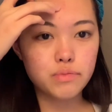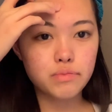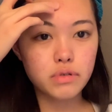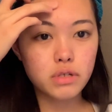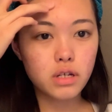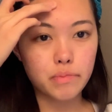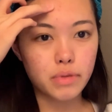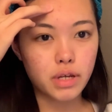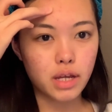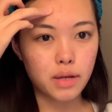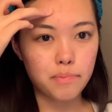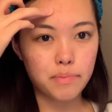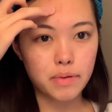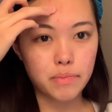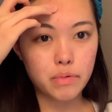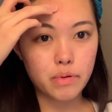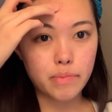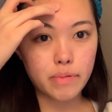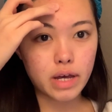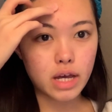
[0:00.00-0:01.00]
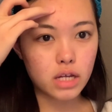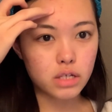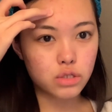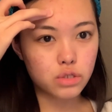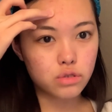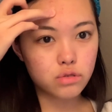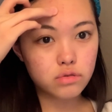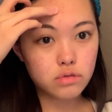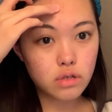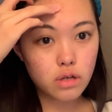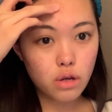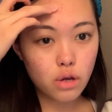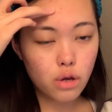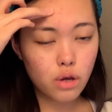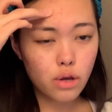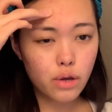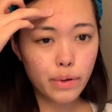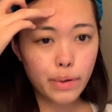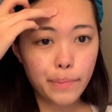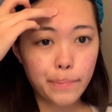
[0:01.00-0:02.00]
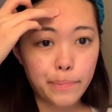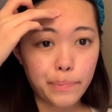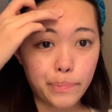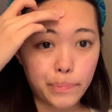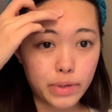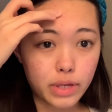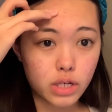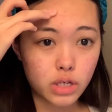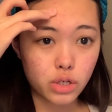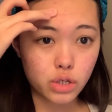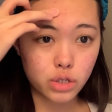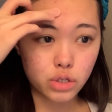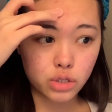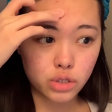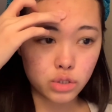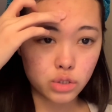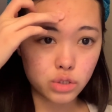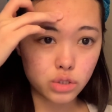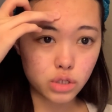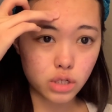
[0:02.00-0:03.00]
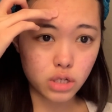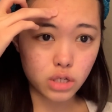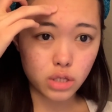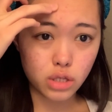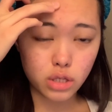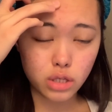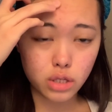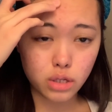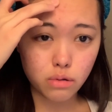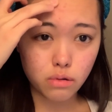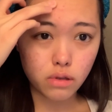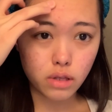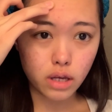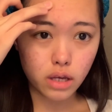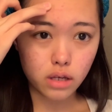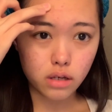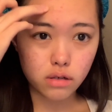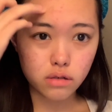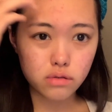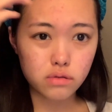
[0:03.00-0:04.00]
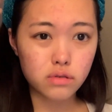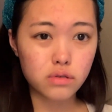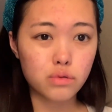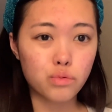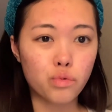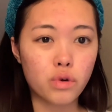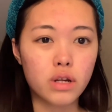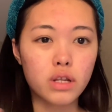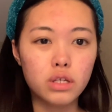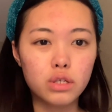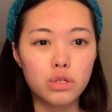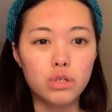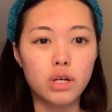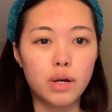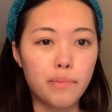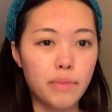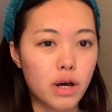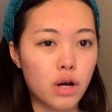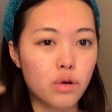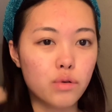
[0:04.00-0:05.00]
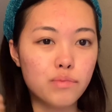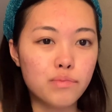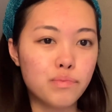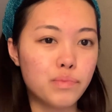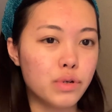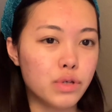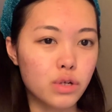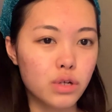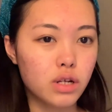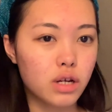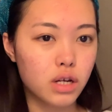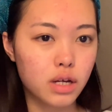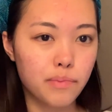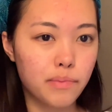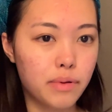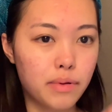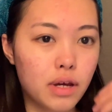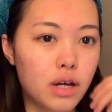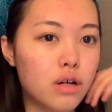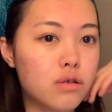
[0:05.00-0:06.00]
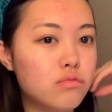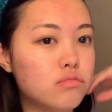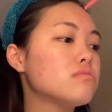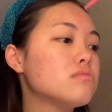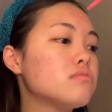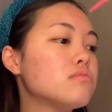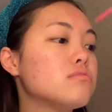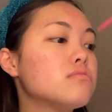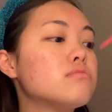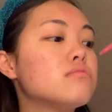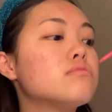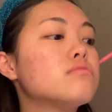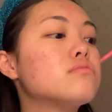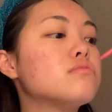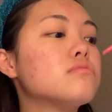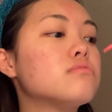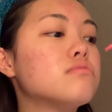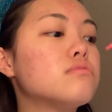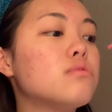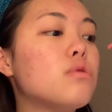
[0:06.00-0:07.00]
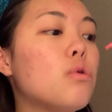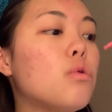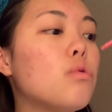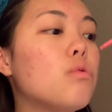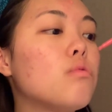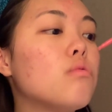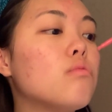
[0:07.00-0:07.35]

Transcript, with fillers: put on a pimple patch because they're like wanting to come out, but they're not coming out. Oh.